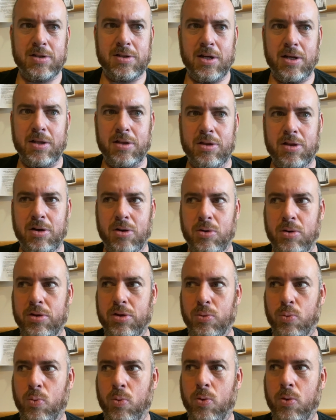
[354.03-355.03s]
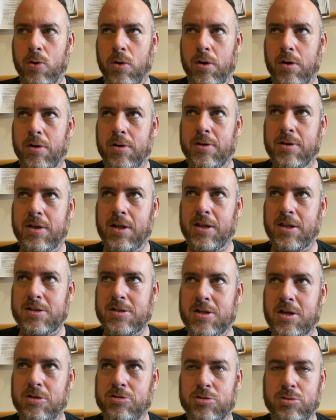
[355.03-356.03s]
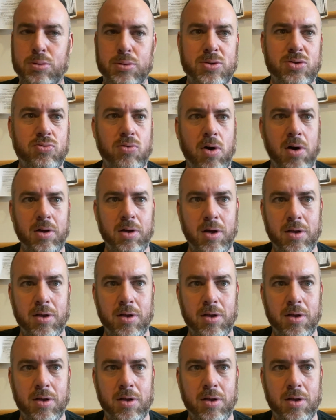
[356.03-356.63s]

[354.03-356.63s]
the war that this country was running